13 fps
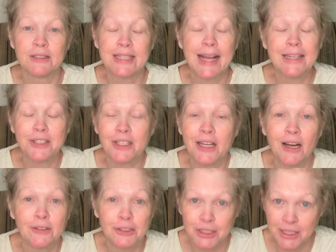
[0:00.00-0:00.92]
It's actually
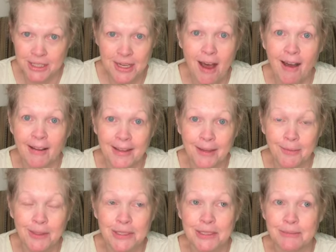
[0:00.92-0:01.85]
called shiitake,
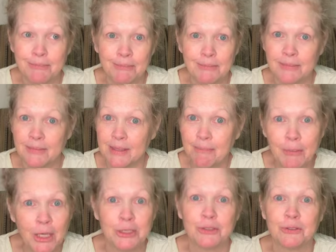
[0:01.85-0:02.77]
which is
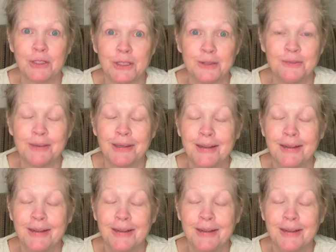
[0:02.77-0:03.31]
mushroom.